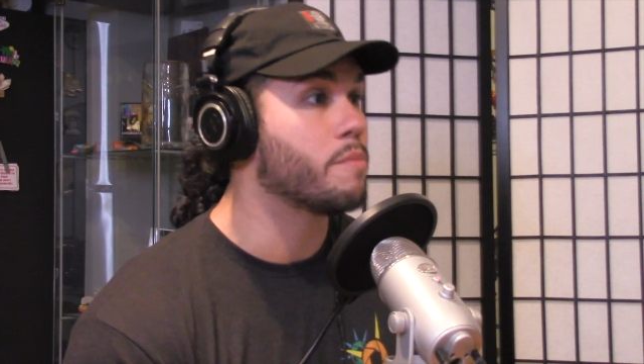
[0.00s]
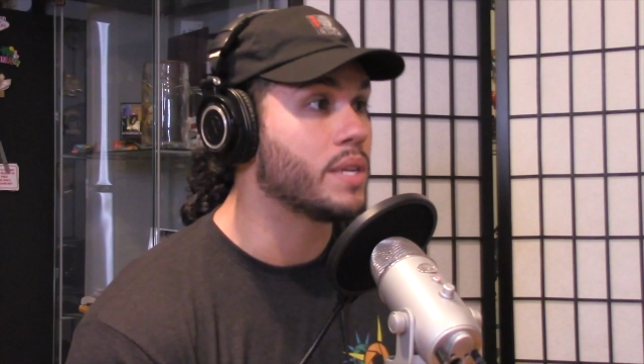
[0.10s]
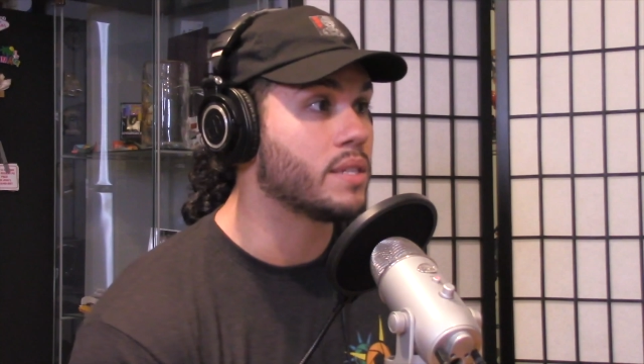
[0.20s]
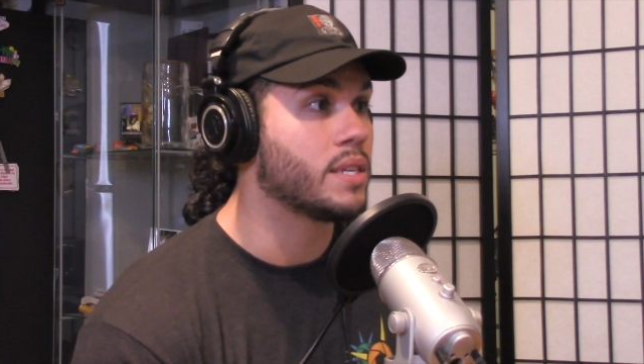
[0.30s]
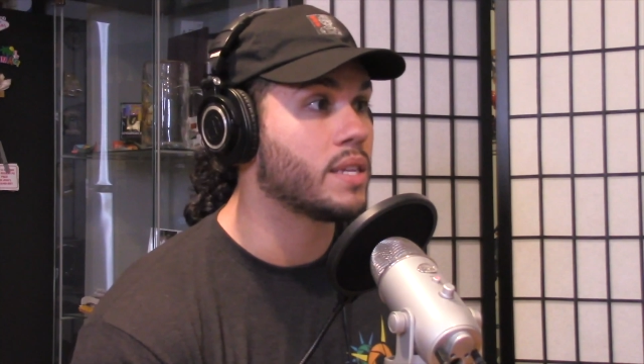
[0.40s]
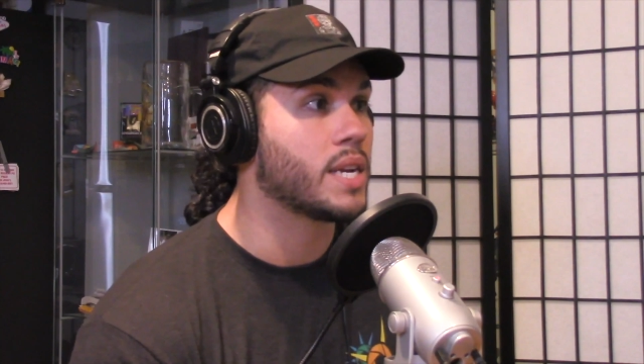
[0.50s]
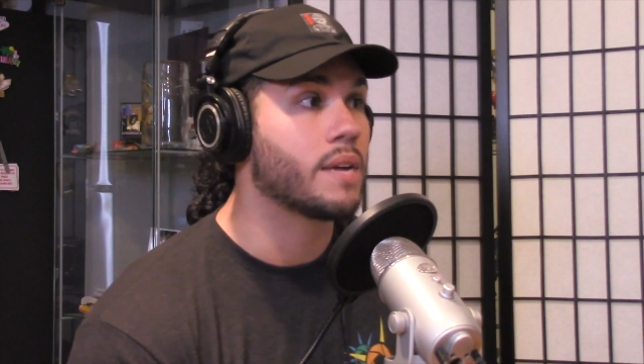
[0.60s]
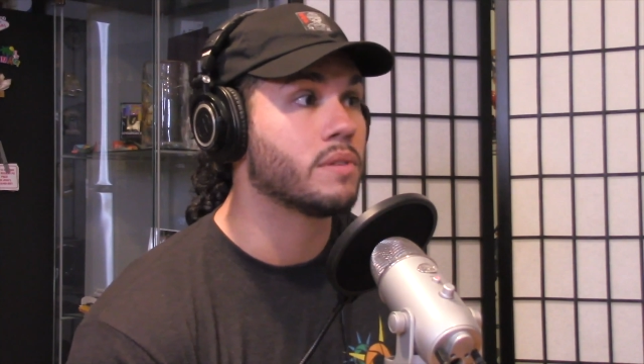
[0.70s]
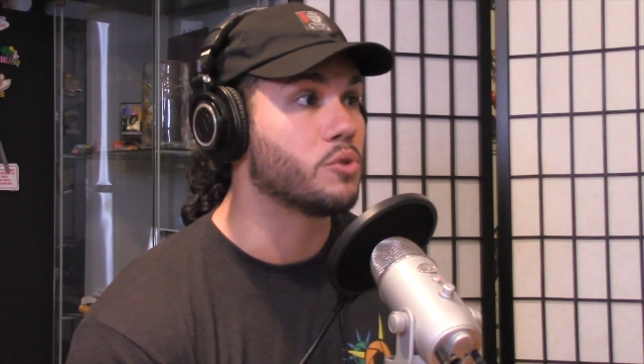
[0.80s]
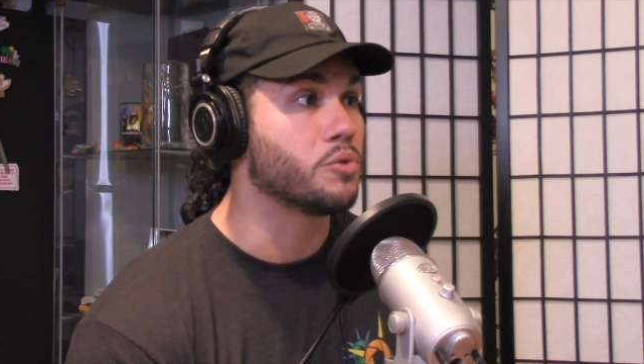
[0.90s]
been seen that
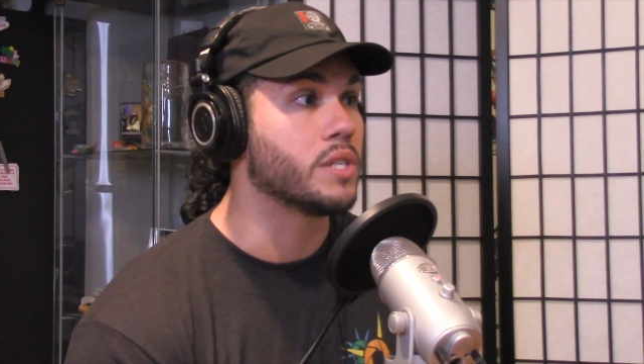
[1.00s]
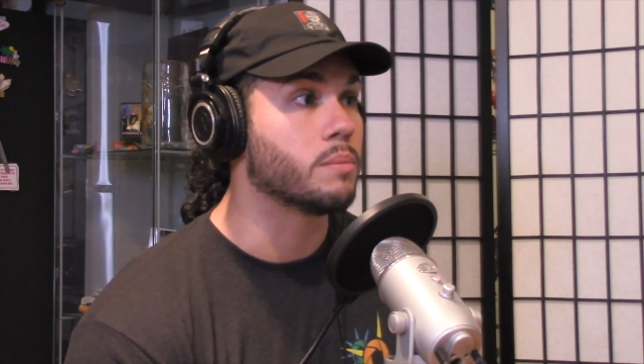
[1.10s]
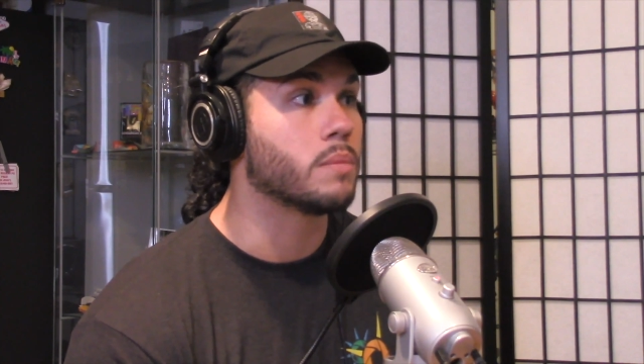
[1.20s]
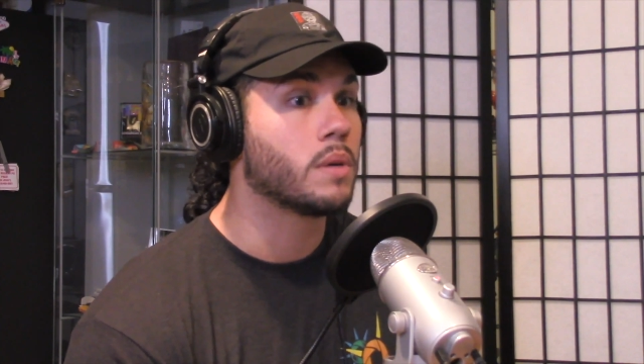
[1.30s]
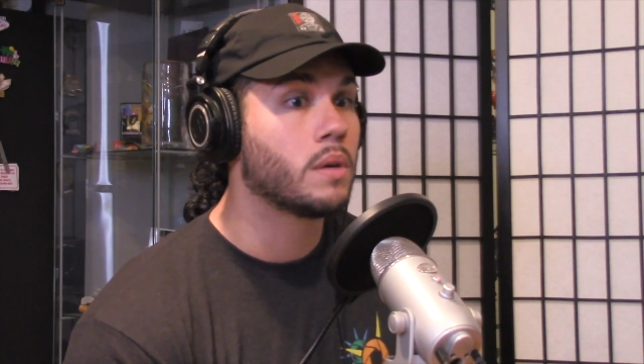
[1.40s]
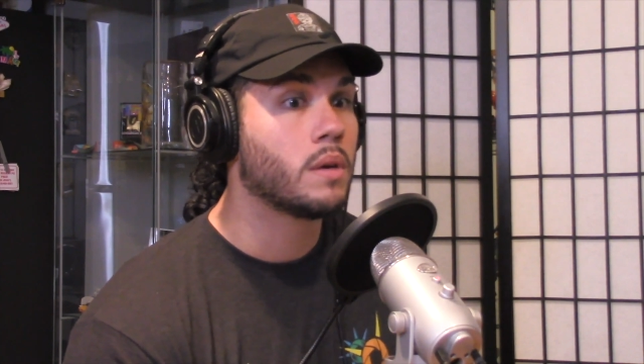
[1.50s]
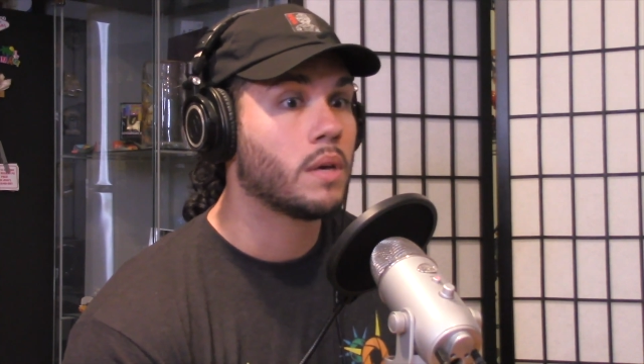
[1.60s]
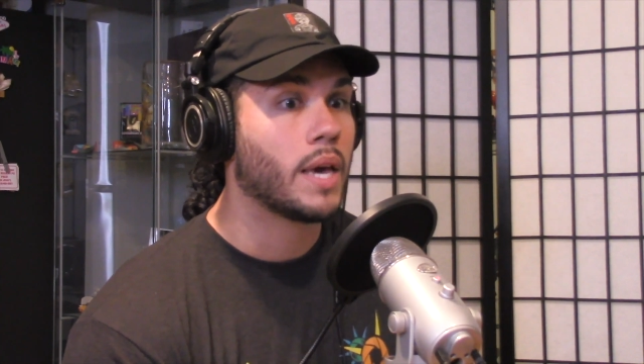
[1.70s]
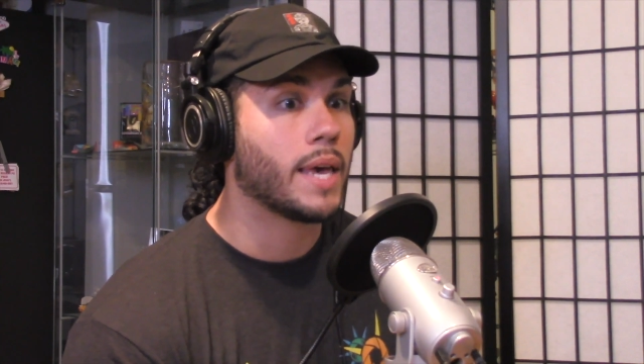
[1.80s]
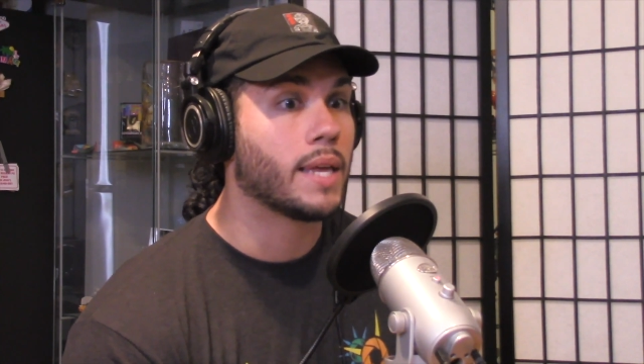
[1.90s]
have a dream,
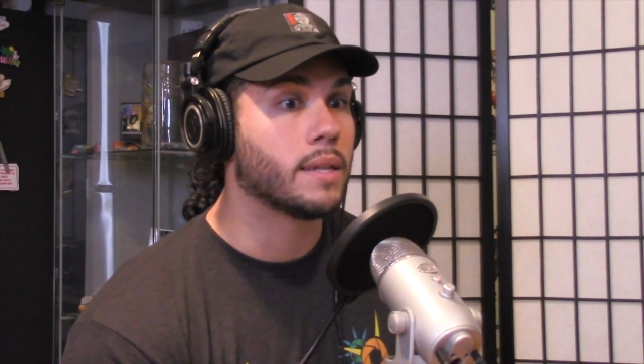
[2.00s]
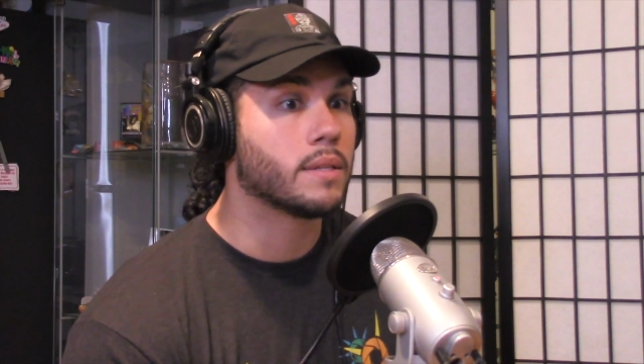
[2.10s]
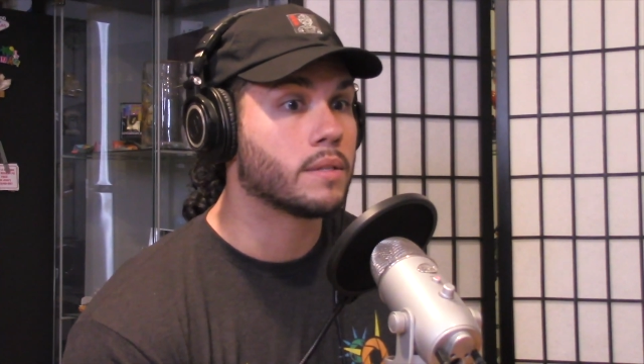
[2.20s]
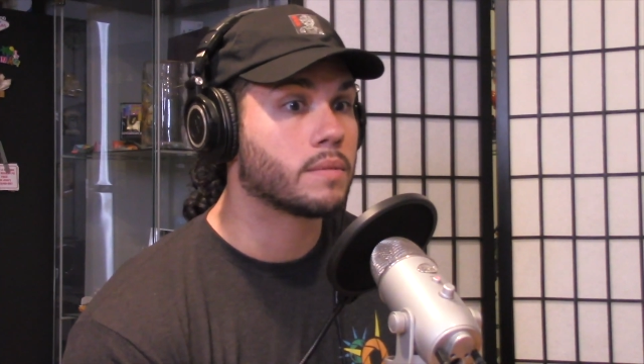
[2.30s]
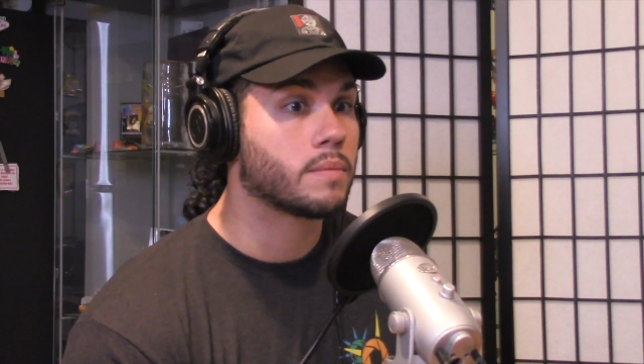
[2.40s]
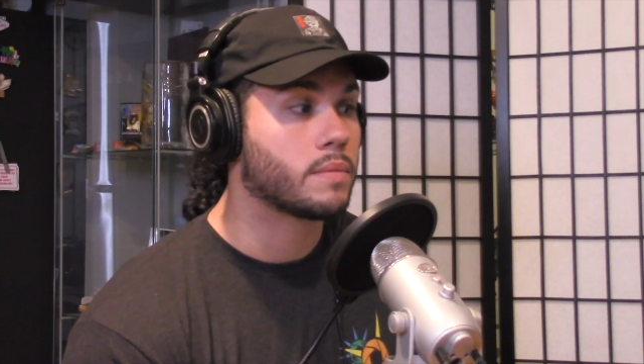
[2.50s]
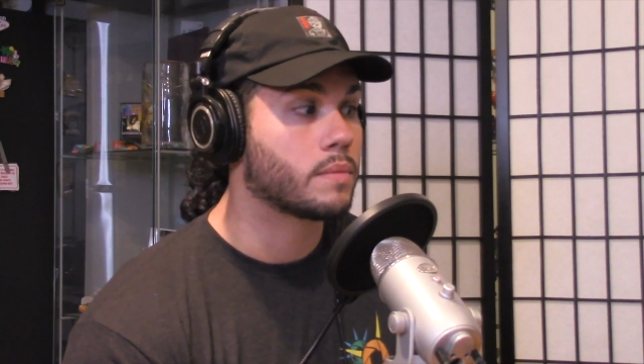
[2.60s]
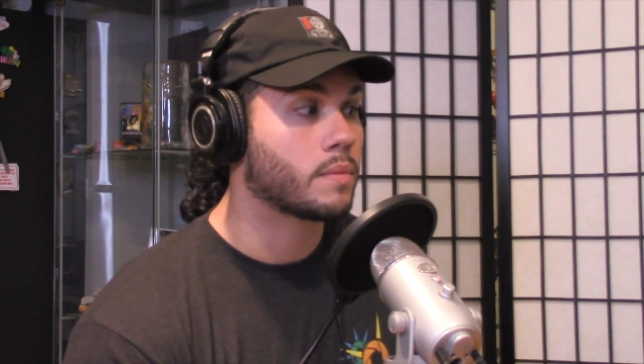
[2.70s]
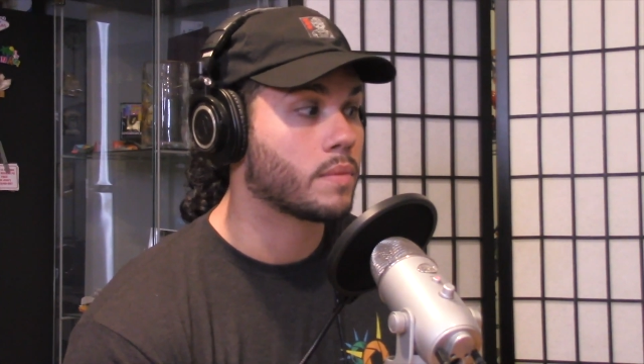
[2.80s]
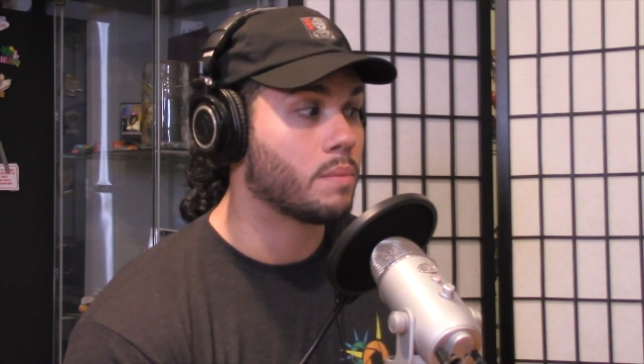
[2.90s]
and
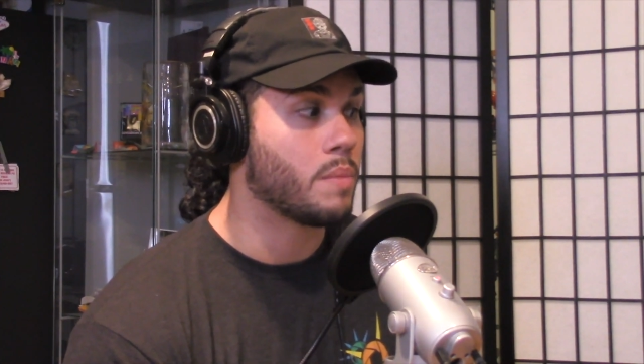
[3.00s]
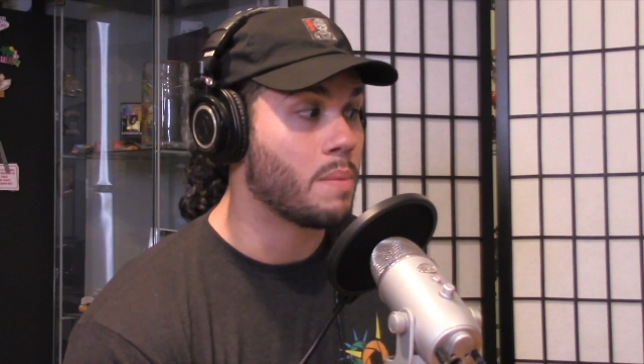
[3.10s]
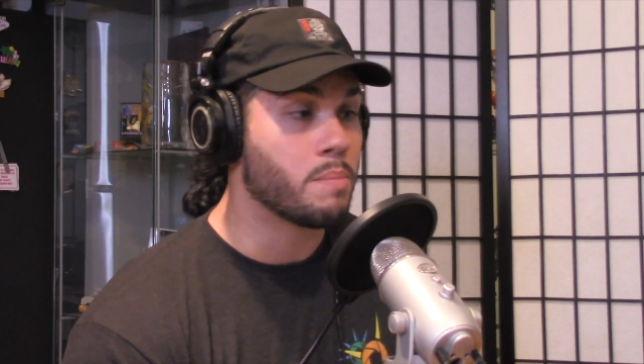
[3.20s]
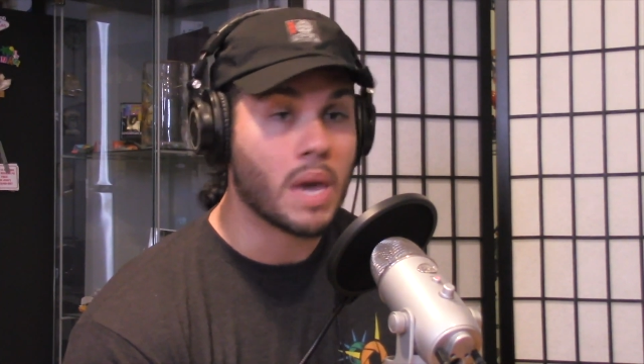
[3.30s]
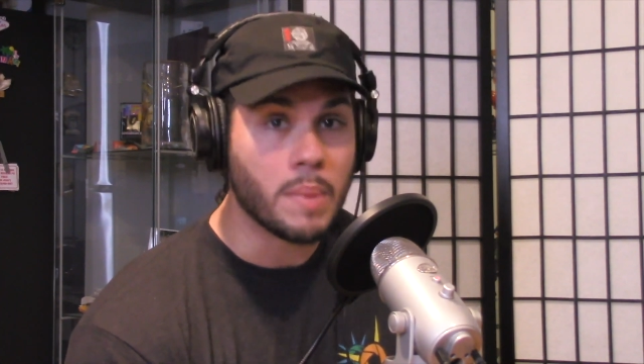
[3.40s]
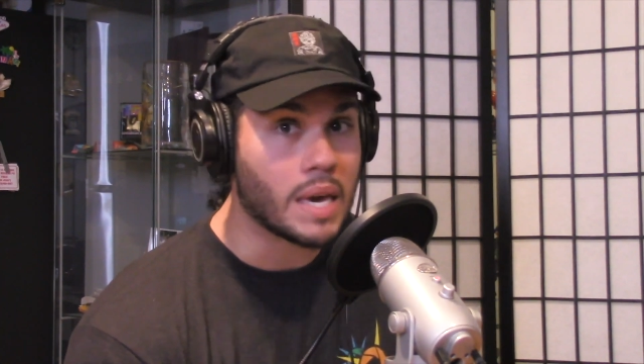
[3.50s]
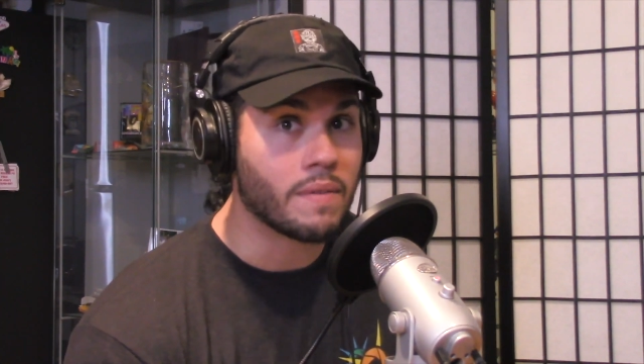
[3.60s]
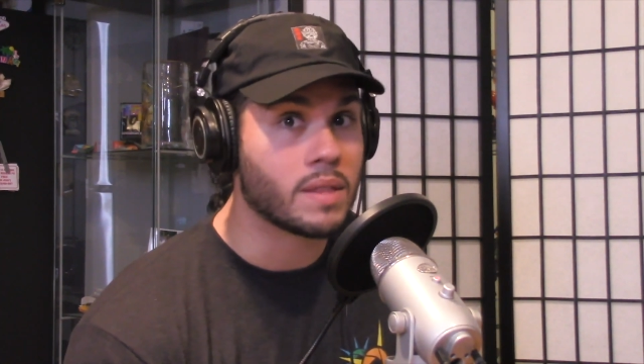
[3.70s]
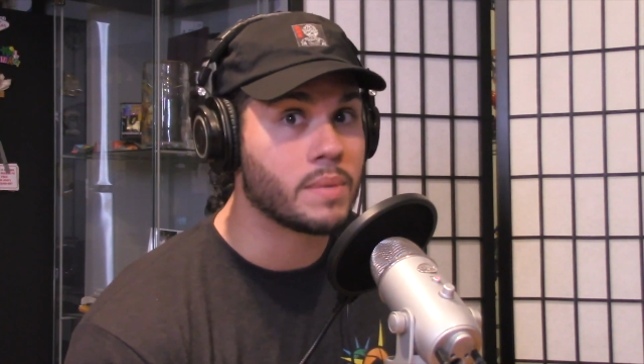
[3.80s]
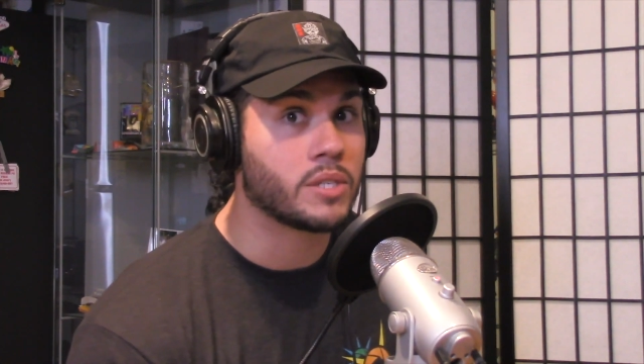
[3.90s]
maybe
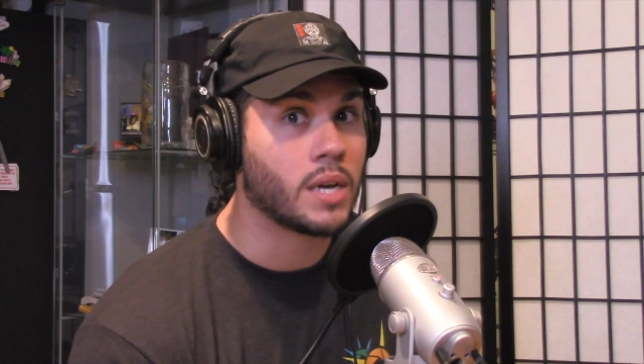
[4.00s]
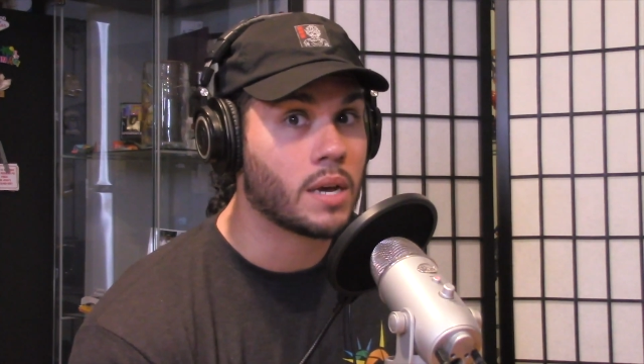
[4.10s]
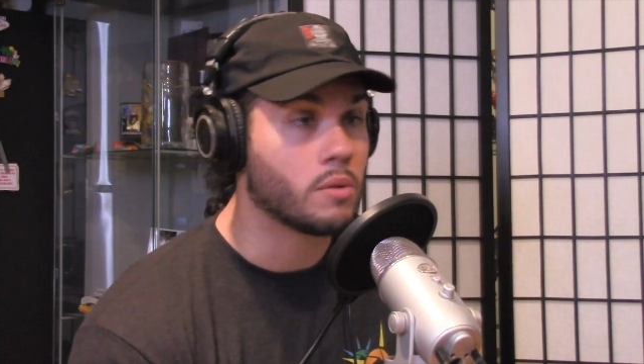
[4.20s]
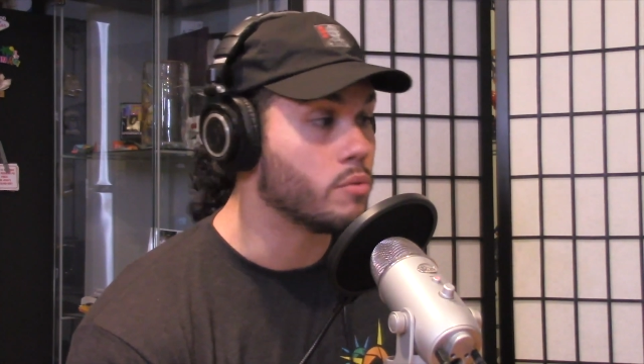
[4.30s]
giving them a shot.